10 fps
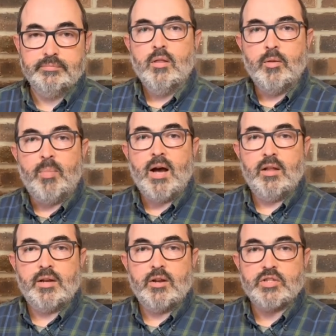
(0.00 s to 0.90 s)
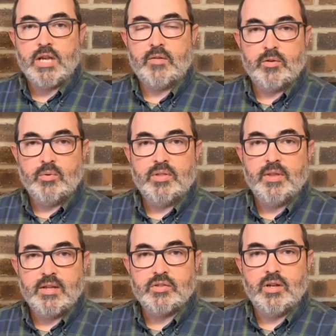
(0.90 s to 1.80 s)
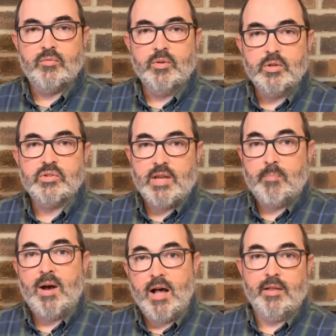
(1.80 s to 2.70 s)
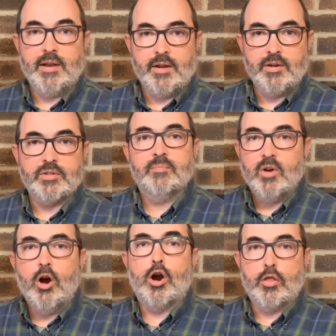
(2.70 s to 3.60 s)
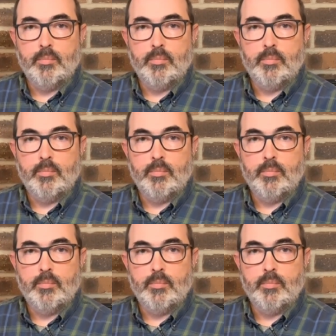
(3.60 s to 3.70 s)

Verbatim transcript: The pollinators everyone thinks of when you say pollinators are the